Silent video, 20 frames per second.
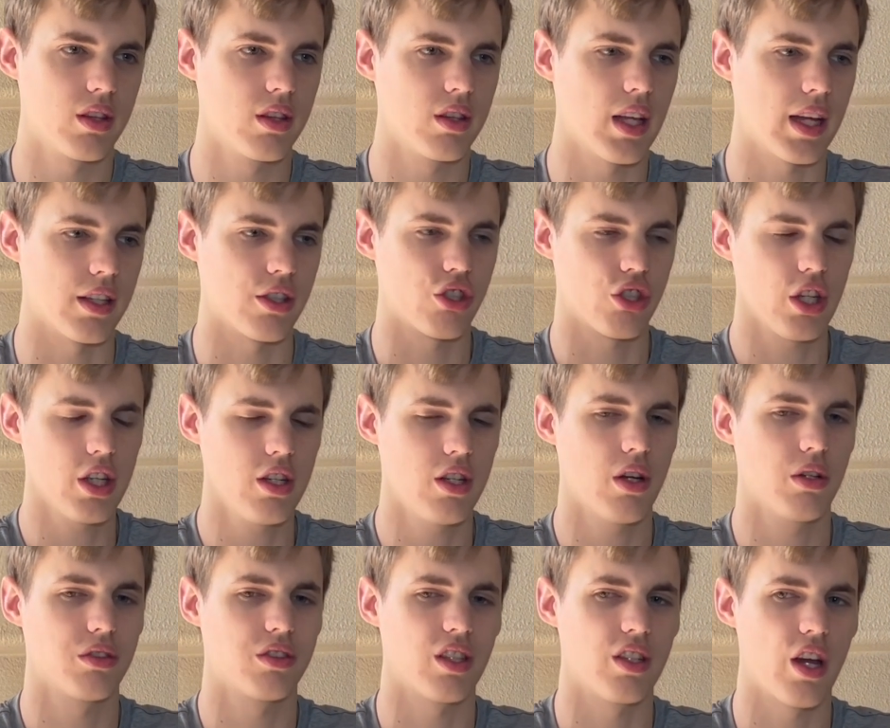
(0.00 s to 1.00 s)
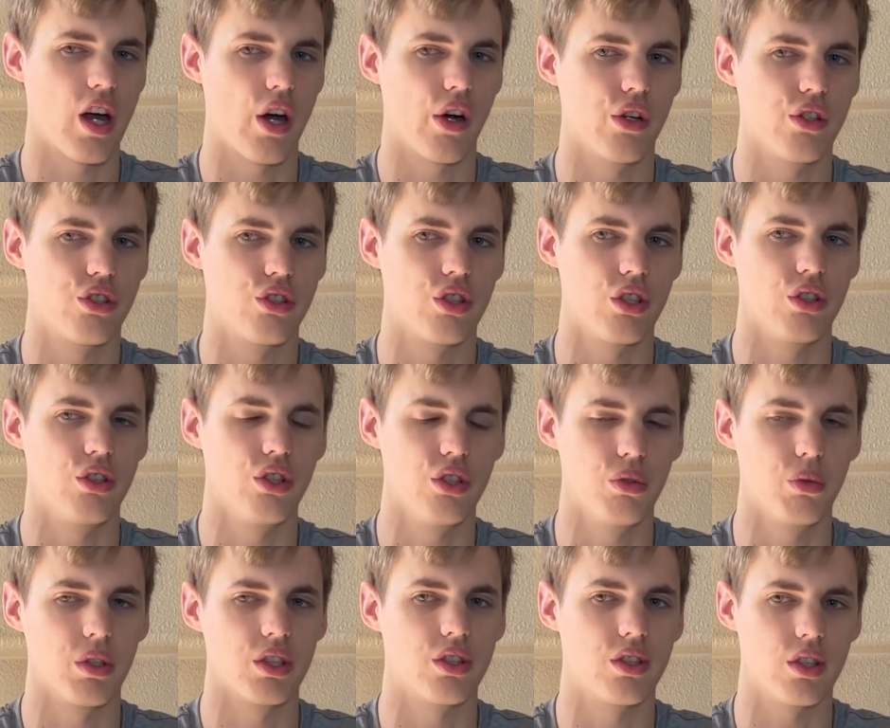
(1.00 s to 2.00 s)
that she knows the knowledge to do
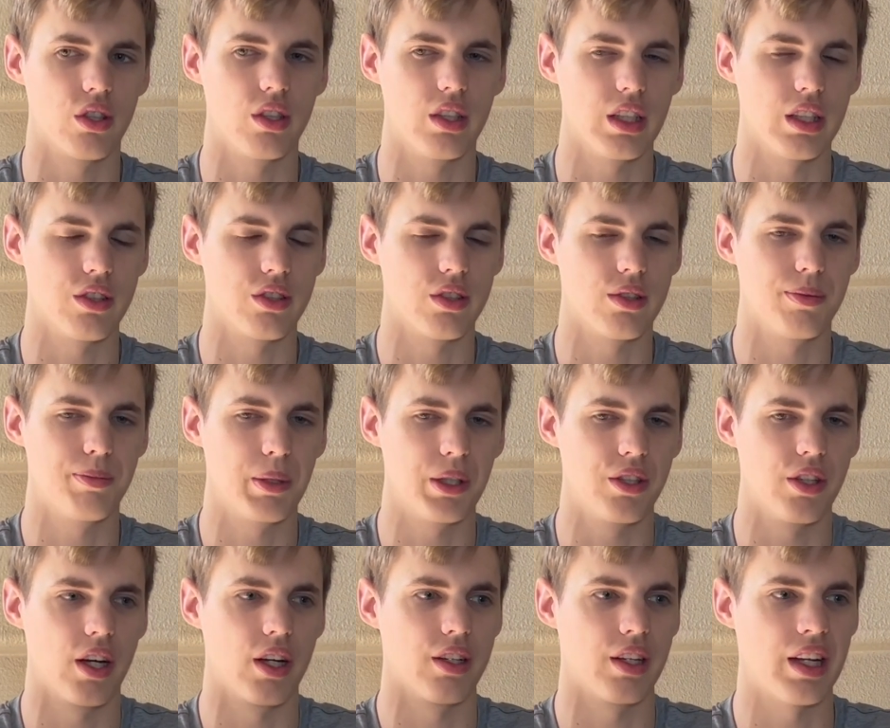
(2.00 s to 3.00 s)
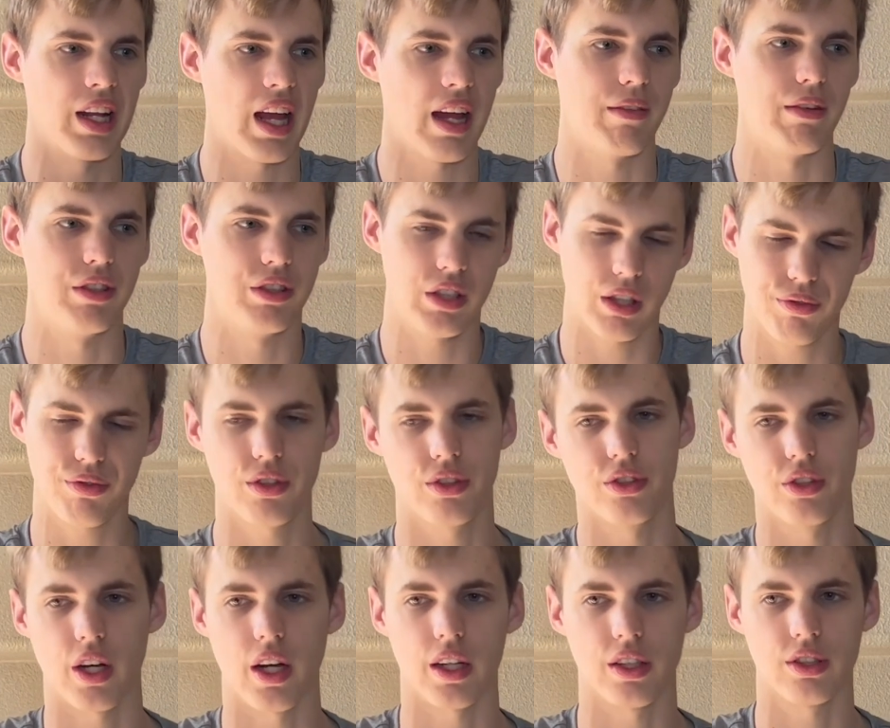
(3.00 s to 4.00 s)
what the needs to be done and have a different
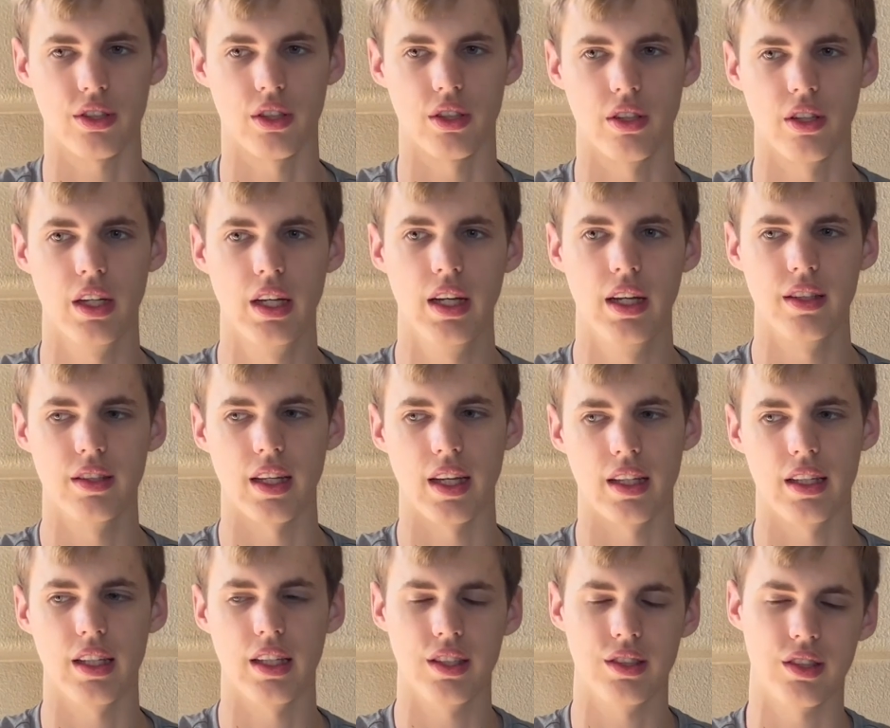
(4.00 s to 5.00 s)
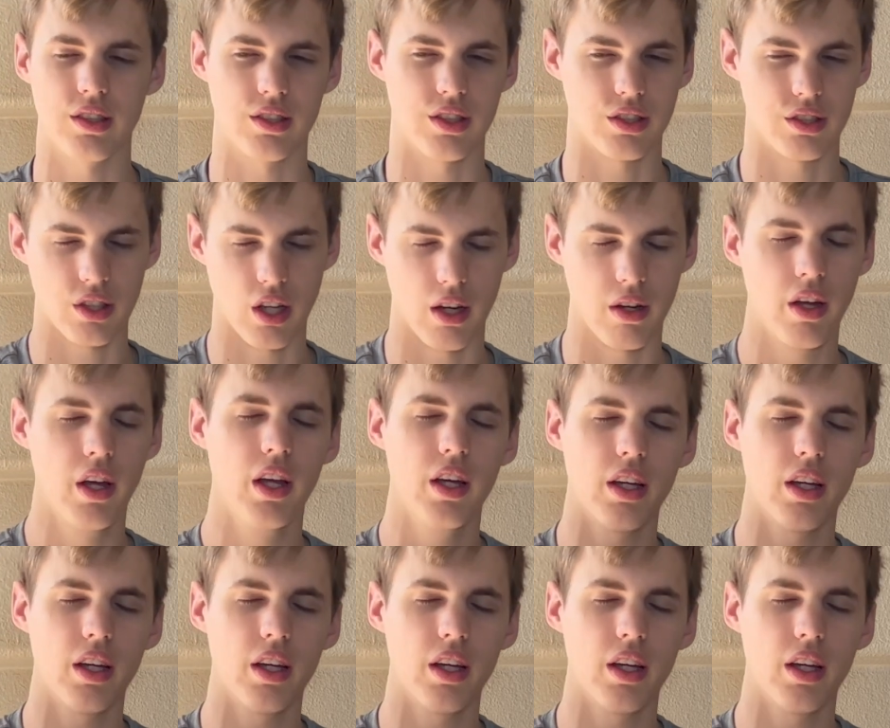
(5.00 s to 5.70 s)
doctor that isn't discussed?